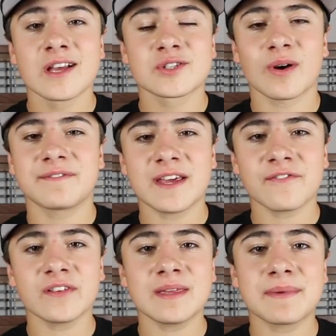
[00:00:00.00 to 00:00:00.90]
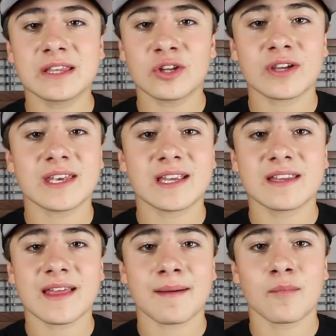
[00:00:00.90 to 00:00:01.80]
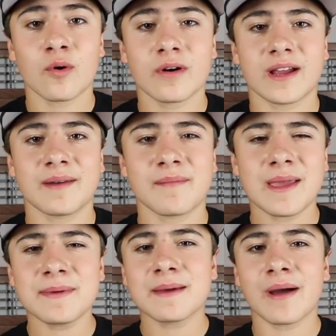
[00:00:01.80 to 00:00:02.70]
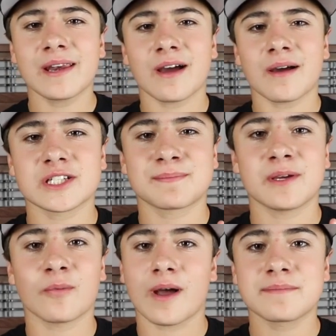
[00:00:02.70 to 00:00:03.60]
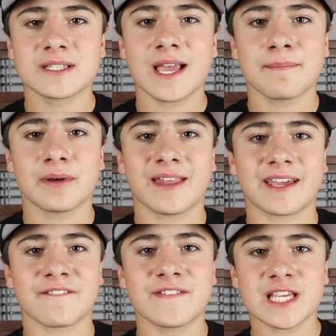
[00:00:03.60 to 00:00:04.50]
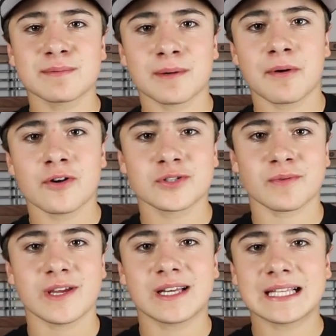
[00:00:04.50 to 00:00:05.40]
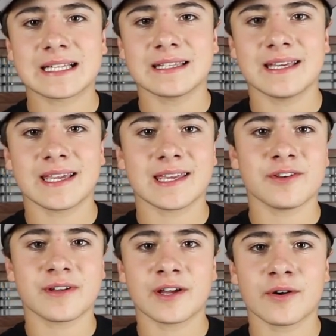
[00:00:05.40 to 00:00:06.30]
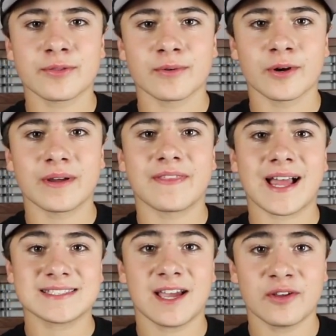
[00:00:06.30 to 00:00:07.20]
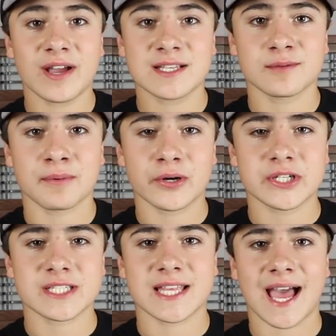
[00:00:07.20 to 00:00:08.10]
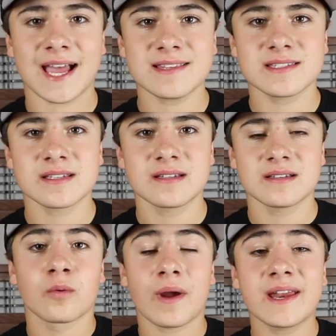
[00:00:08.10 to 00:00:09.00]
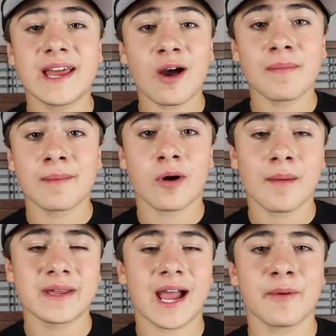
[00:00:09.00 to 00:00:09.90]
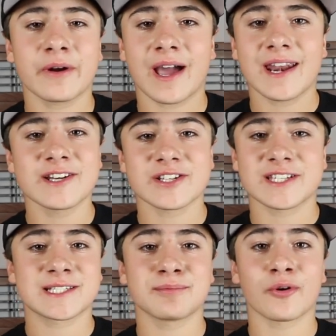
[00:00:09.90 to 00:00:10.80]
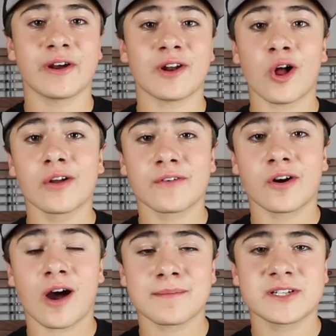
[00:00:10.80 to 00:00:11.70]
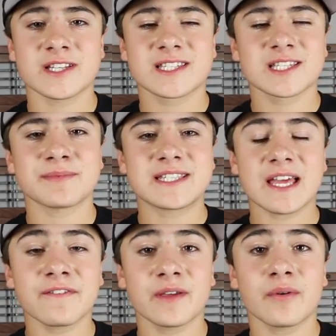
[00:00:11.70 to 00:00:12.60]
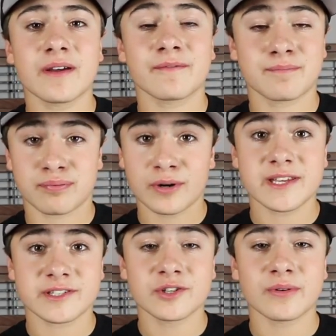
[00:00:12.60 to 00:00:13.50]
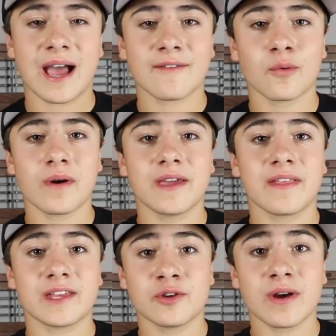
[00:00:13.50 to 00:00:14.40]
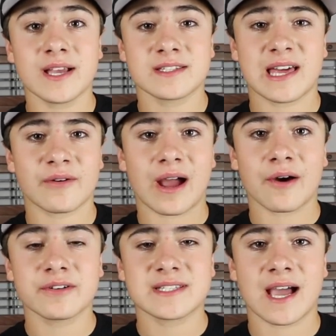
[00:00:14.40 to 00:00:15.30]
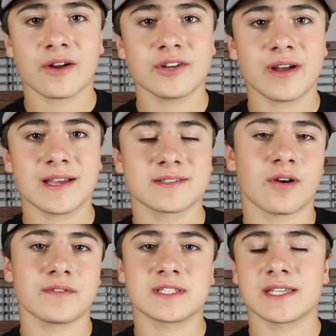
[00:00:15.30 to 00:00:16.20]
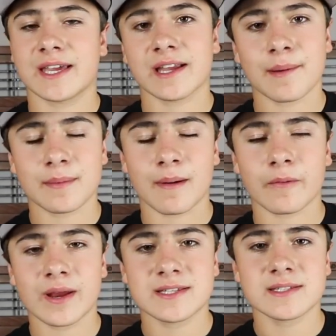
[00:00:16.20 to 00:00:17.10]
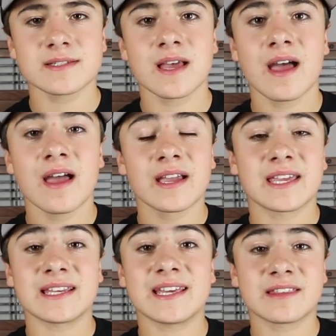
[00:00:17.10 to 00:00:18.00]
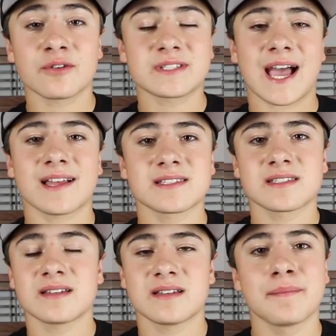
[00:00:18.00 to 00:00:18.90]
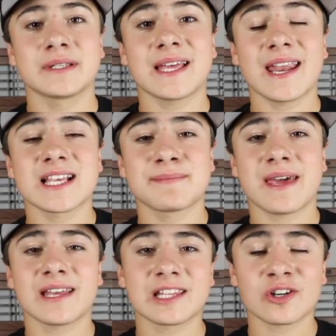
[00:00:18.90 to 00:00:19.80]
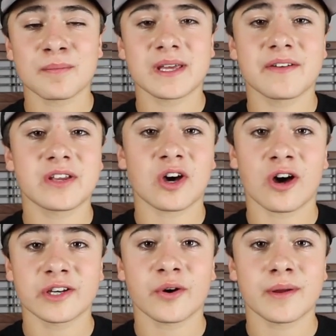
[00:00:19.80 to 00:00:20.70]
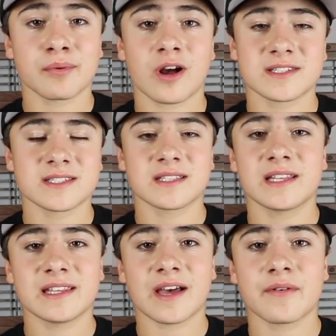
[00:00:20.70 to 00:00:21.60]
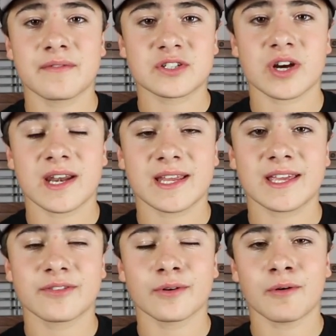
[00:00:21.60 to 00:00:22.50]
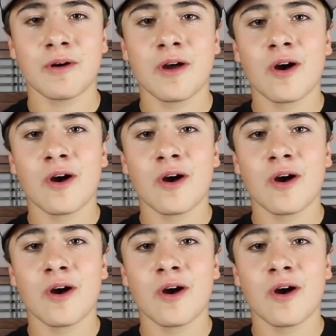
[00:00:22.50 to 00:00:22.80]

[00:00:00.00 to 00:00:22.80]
So I've definitely been looking into that more, and maybe it might just be a website, but like a Facebook post where you click a link and you can go through, and that's how you guys will purchase the hats. Right now, my mom and I were kind of just exploring all of our options because we definitely want to pretty soon have a way that you guys that are out of town, you guys obviously can't come to my races, can get those hats. But that has been a little bit of an ongoing process lately that we've been trying to get through.